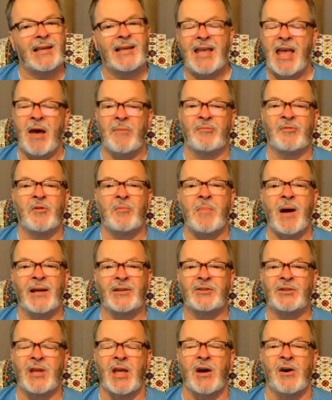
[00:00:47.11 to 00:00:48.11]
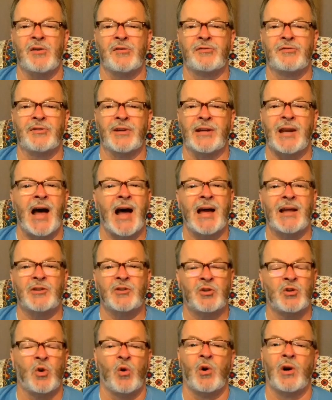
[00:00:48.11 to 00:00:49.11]
kept for myself and I
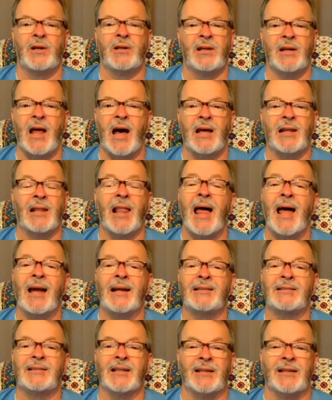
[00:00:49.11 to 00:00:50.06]
enjoyed and I liked,